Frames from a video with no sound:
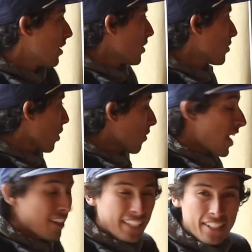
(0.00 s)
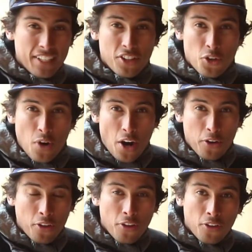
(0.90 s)
So that leads us to our
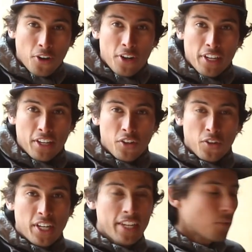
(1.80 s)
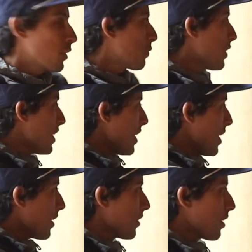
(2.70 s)
third ingredient. What do we
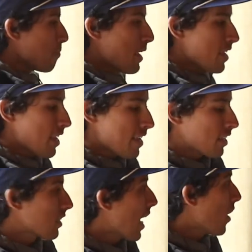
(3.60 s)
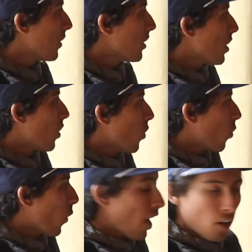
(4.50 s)
need to make a cloud?
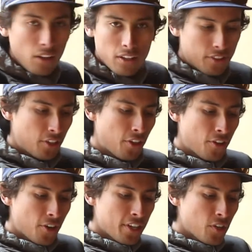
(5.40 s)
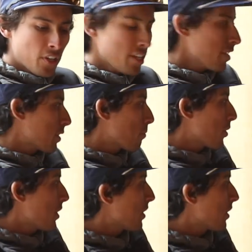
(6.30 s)
Well, the third ingredient is pretty